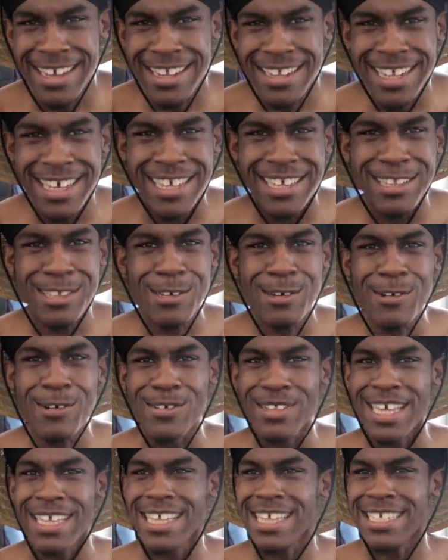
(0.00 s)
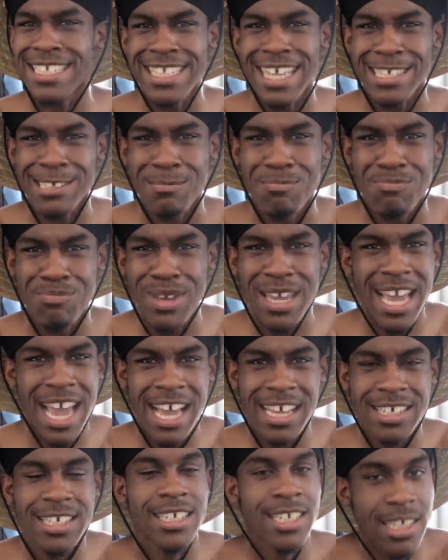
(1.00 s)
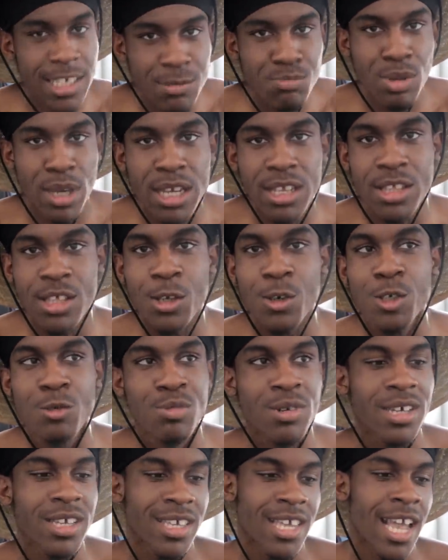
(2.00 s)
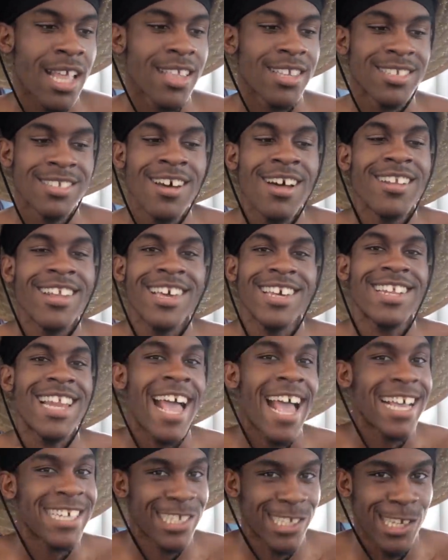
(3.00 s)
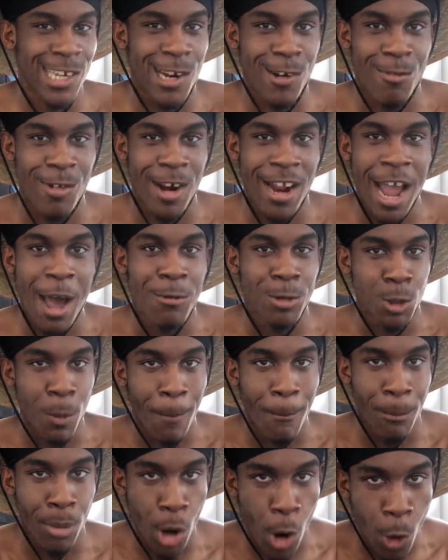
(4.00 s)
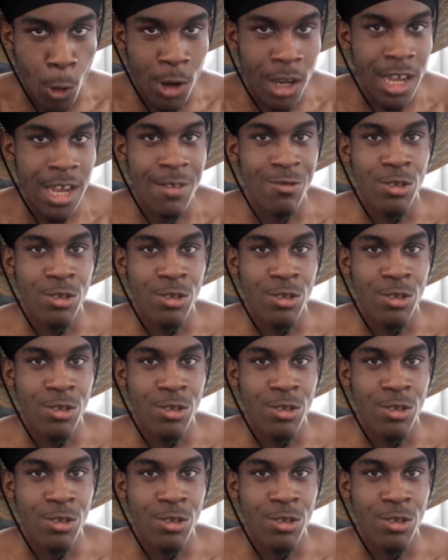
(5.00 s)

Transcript: Like, dude, like, isn't that some big ass? It is big news, but again, it's not like last year where I was broke